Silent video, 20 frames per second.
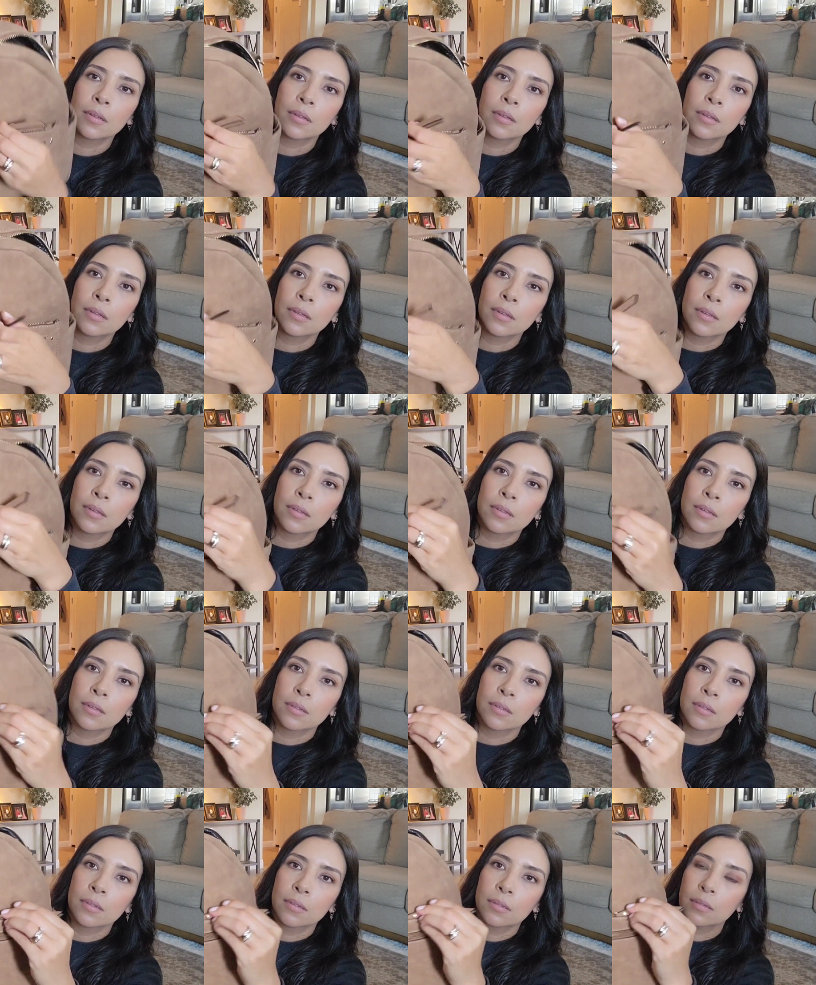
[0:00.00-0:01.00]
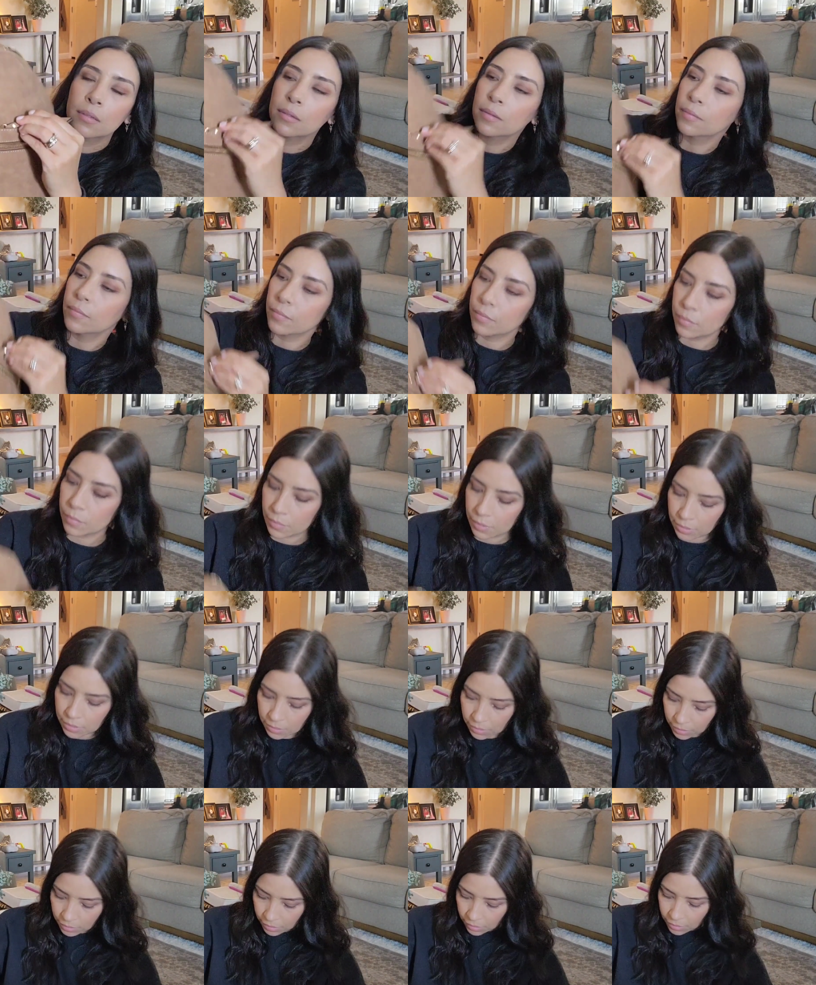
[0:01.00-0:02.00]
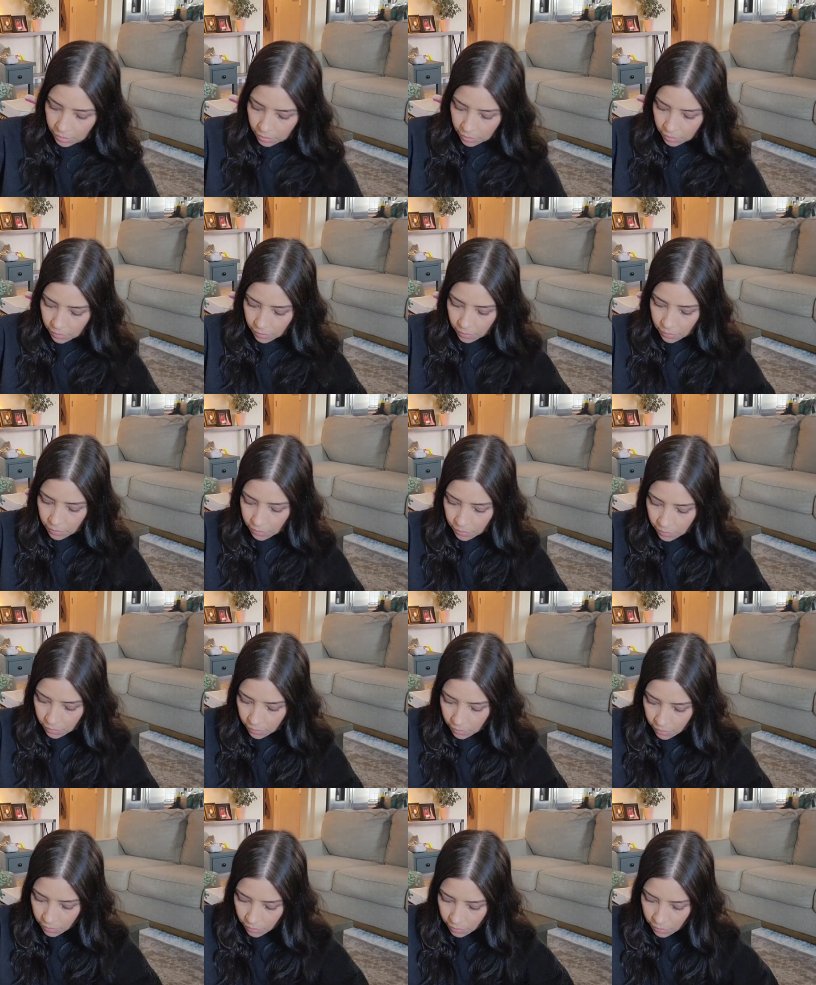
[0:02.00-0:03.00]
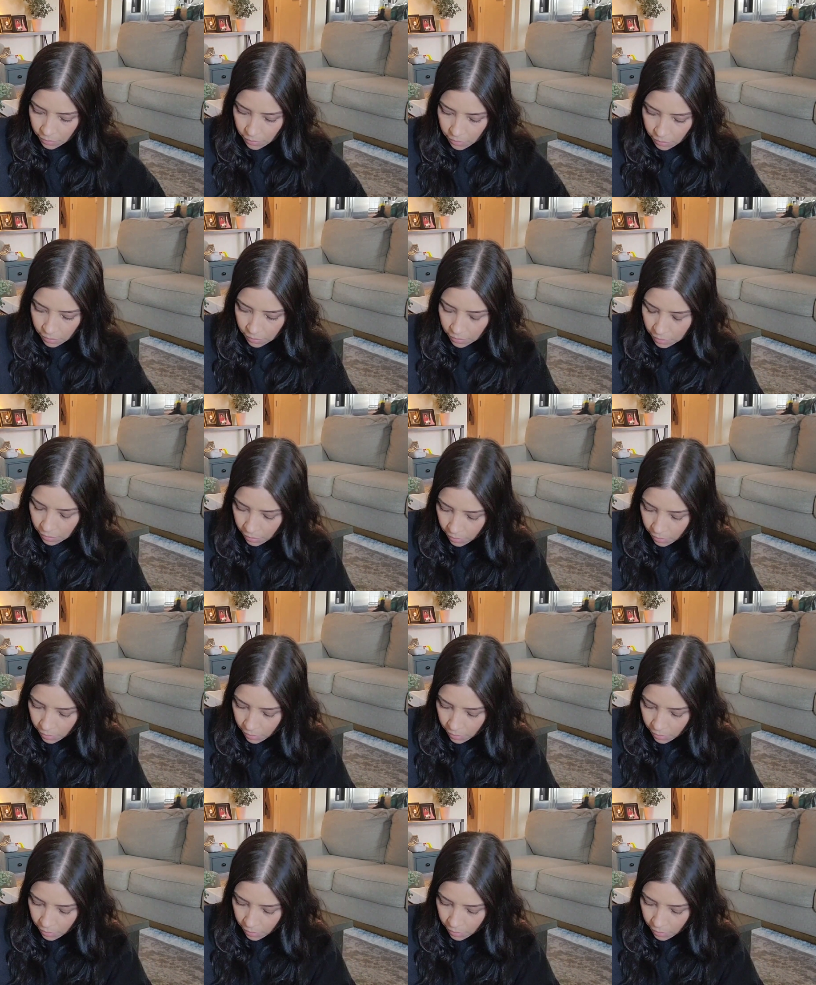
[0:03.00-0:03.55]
[no speech]